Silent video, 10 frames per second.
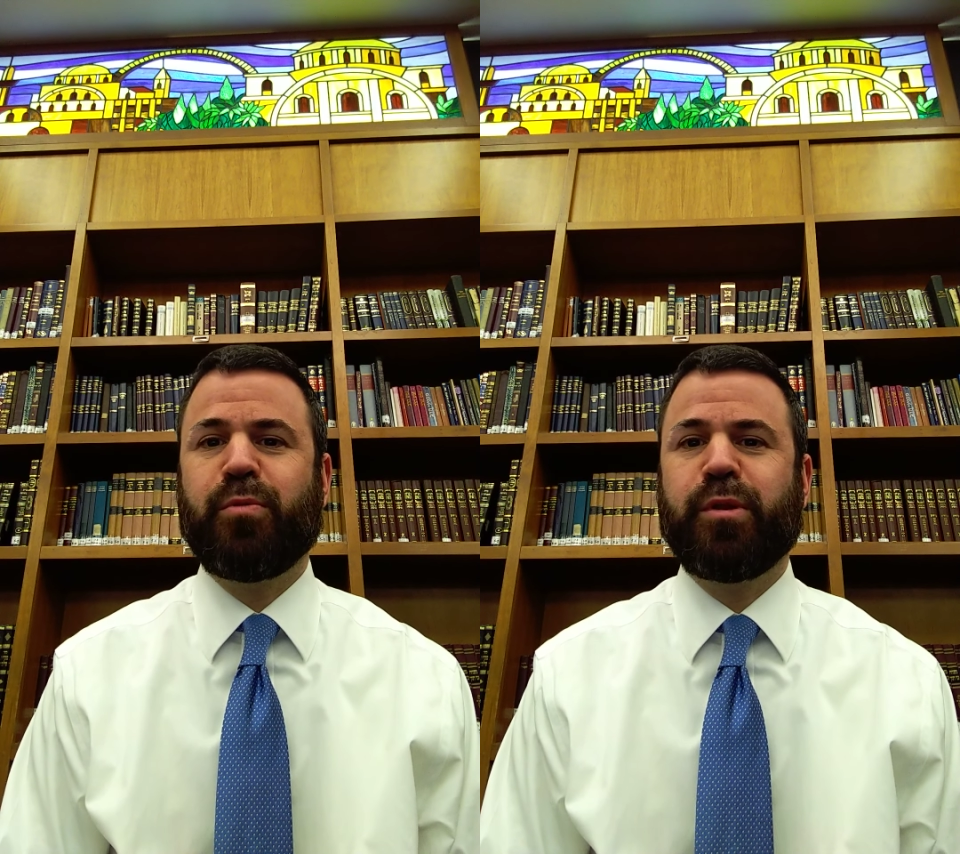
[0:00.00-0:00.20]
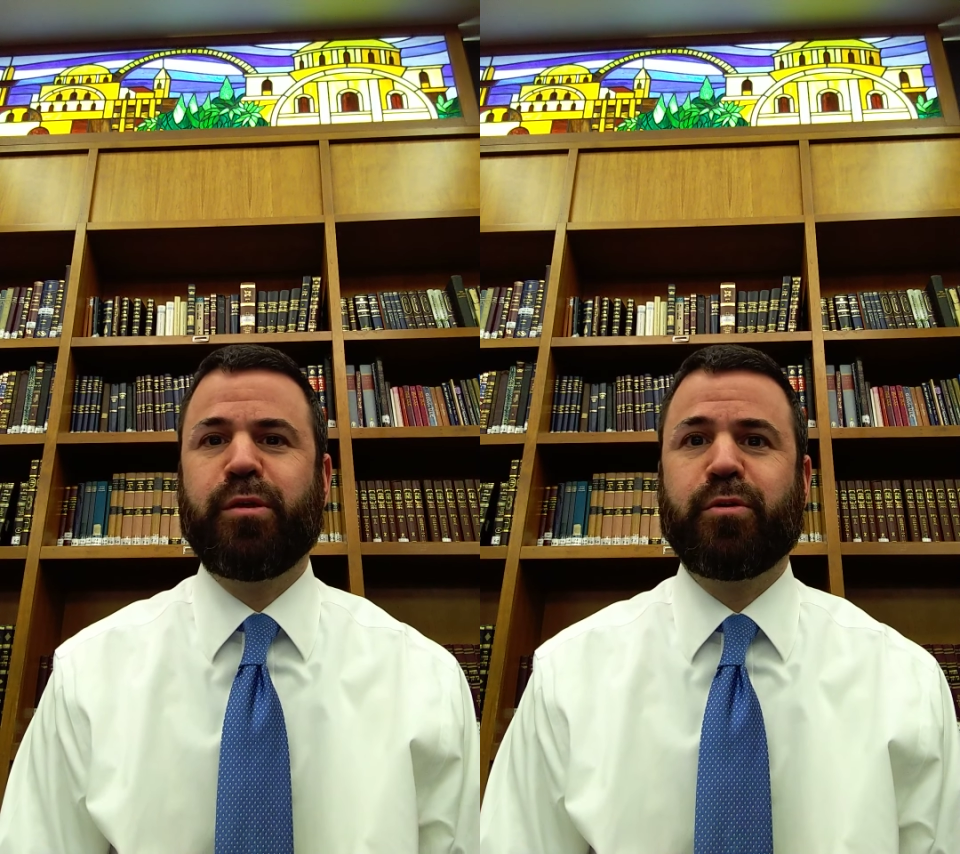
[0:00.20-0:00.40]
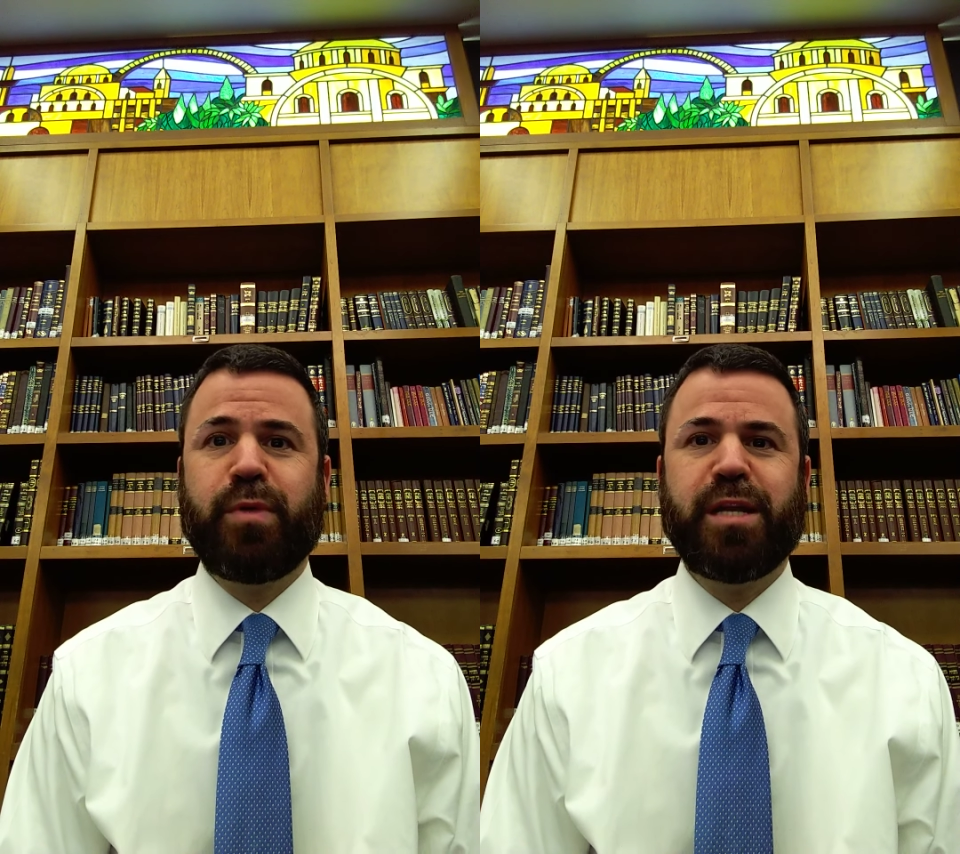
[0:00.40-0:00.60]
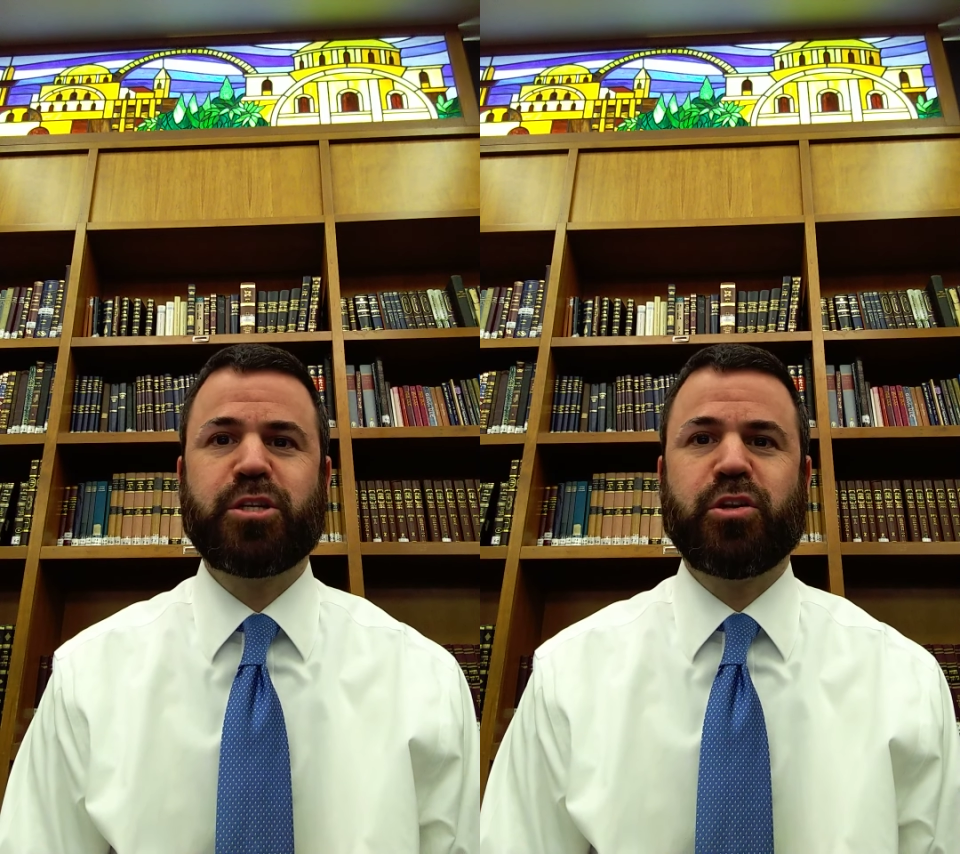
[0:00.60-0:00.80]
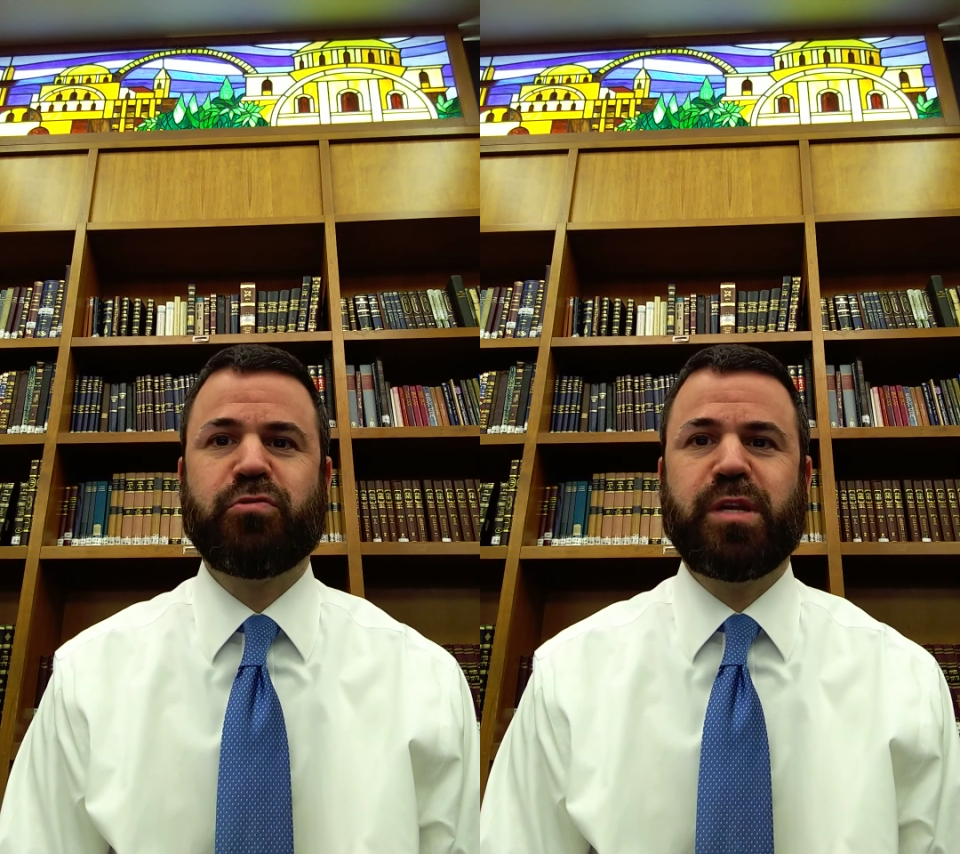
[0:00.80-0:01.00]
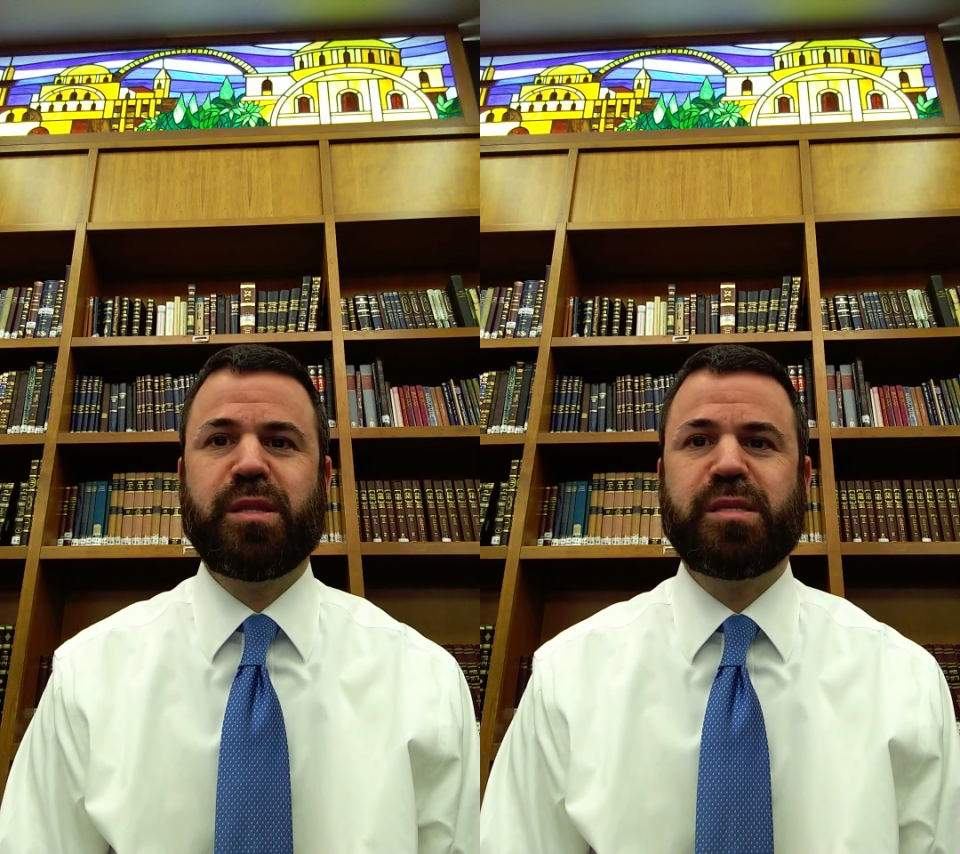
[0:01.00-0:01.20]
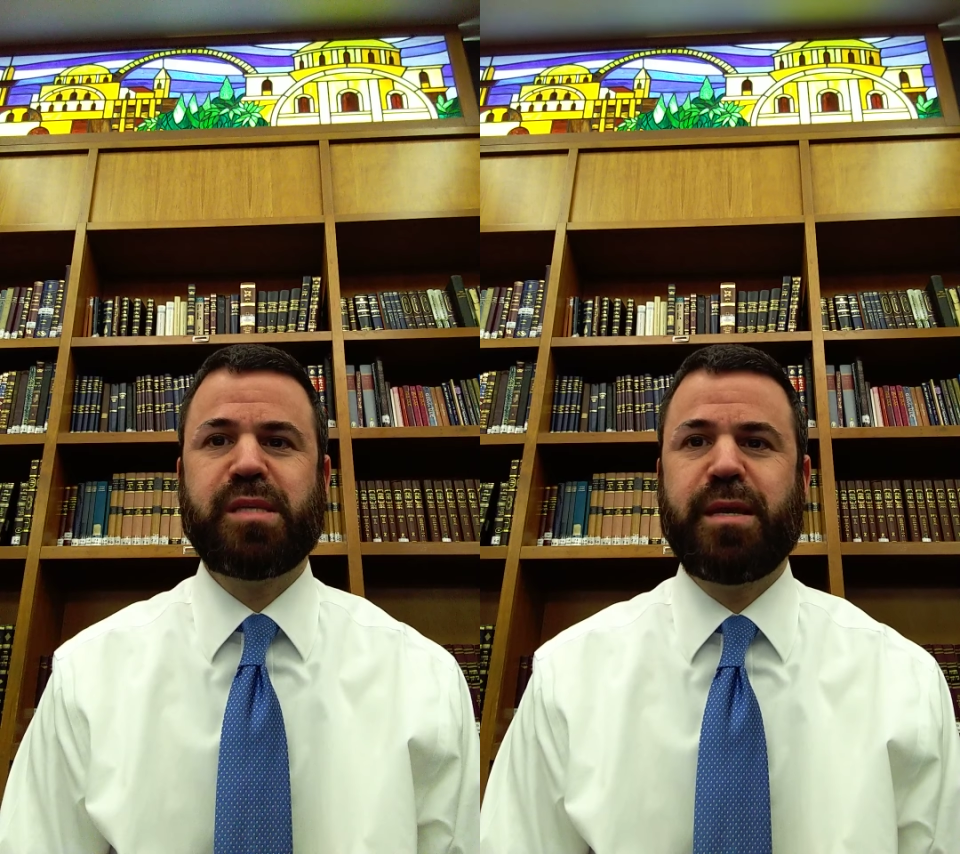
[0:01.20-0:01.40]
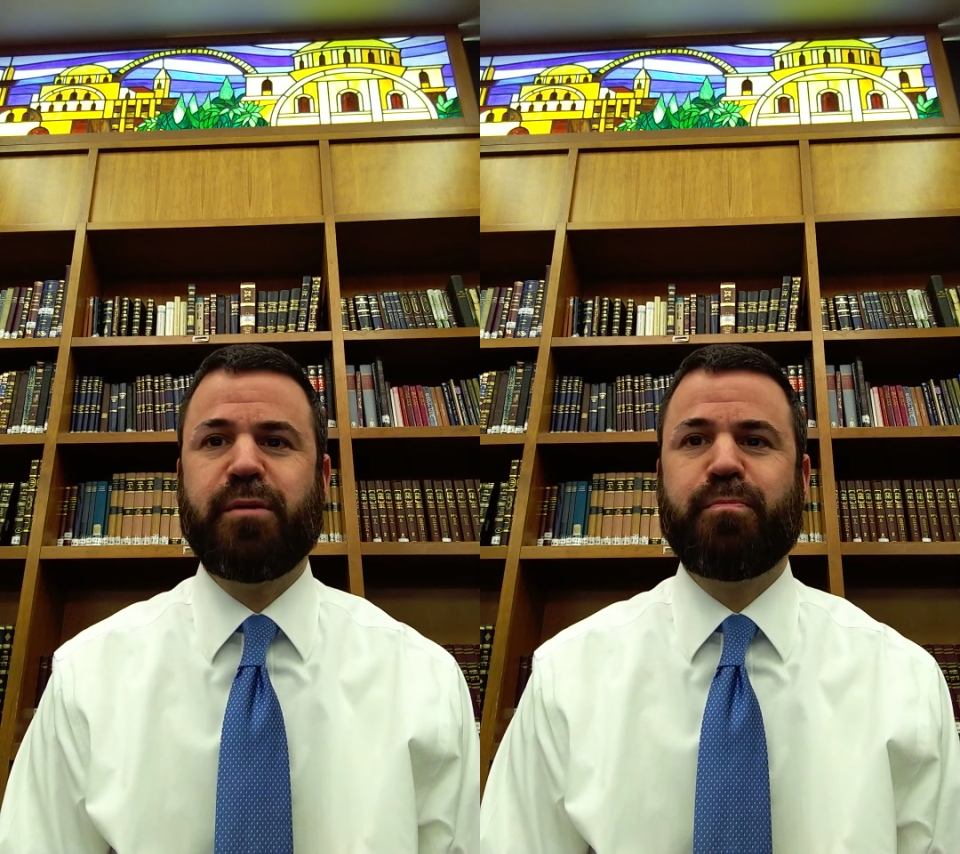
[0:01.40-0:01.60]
with their grandchildren at the Seder,